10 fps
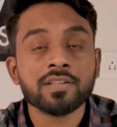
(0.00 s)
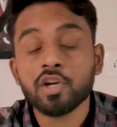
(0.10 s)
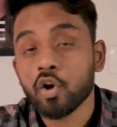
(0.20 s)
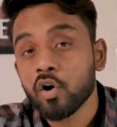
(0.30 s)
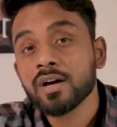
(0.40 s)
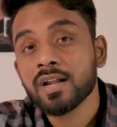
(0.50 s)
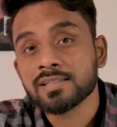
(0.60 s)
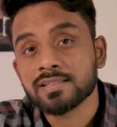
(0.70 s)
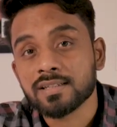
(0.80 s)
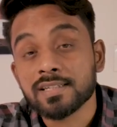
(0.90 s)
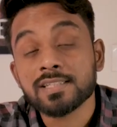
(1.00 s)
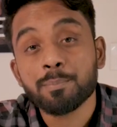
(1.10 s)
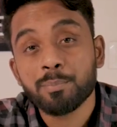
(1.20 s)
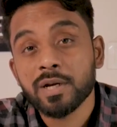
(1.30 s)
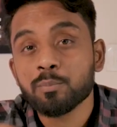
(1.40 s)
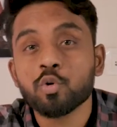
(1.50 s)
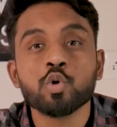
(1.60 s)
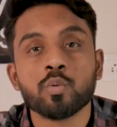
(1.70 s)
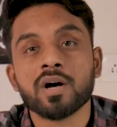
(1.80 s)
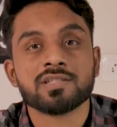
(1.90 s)
The longer answer is a bit more
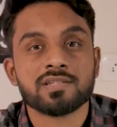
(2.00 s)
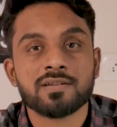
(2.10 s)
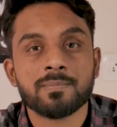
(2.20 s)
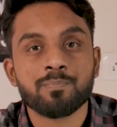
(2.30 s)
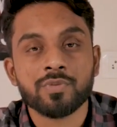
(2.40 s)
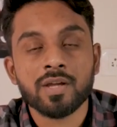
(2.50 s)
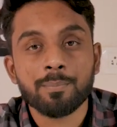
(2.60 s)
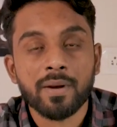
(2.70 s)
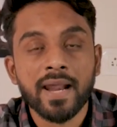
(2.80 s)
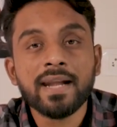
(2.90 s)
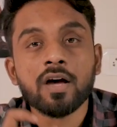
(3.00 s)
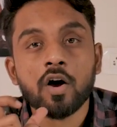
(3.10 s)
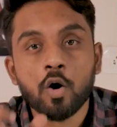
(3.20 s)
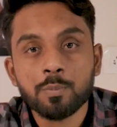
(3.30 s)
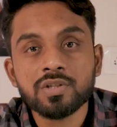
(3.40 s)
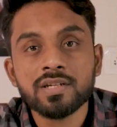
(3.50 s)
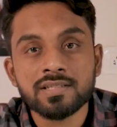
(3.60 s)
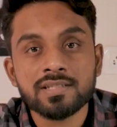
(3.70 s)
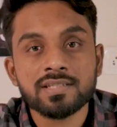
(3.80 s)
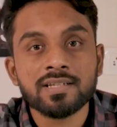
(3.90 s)
nuanced. Planned
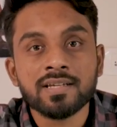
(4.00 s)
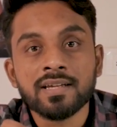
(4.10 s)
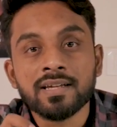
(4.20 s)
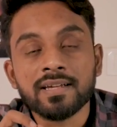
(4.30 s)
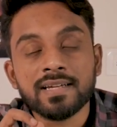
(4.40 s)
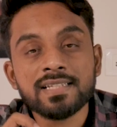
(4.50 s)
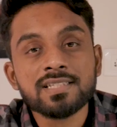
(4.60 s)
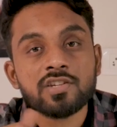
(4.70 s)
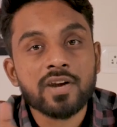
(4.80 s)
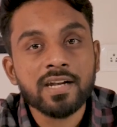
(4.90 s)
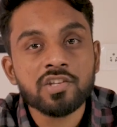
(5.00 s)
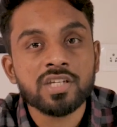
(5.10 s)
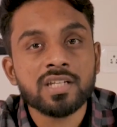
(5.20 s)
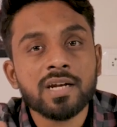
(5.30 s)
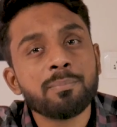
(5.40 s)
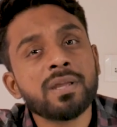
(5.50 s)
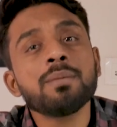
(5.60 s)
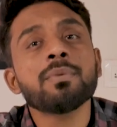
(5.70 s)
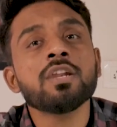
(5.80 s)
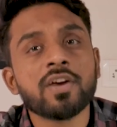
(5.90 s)
obsolescence is a strategy that
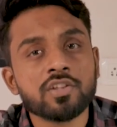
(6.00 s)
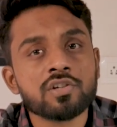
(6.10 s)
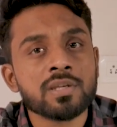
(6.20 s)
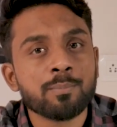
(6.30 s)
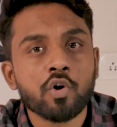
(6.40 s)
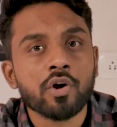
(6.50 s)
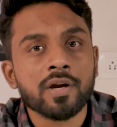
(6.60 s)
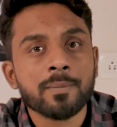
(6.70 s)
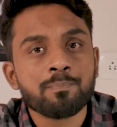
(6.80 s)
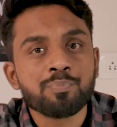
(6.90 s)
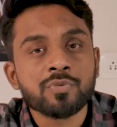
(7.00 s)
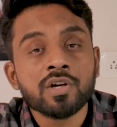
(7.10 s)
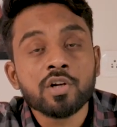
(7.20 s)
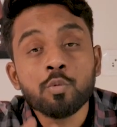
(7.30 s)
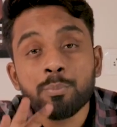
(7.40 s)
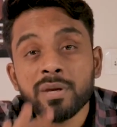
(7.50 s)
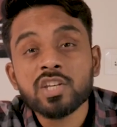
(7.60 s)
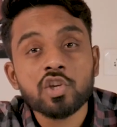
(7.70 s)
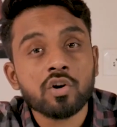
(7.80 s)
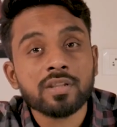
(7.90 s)
many manufacturers employed to make
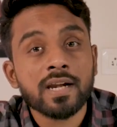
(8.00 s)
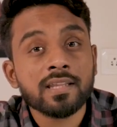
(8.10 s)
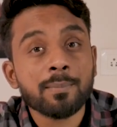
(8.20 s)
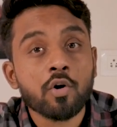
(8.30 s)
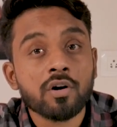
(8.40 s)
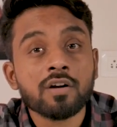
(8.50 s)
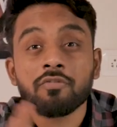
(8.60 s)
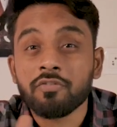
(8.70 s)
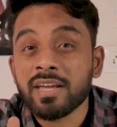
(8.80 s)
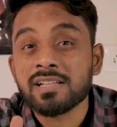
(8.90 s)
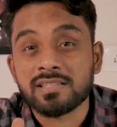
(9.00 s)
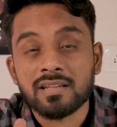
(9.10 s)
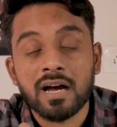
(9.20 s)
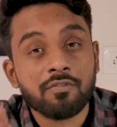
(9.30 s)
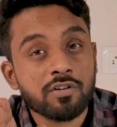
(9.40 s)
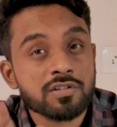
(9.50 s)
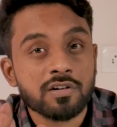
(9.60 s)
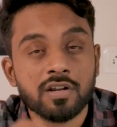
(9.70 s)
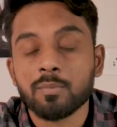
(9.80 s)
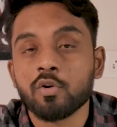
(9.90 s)
sure that their product fails after a
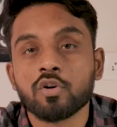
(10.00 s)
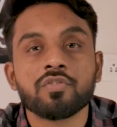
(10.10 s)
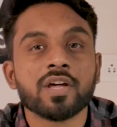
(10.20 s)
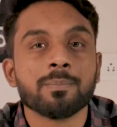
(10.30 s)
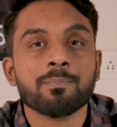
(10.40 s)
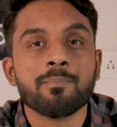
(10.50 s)
certain amount of time.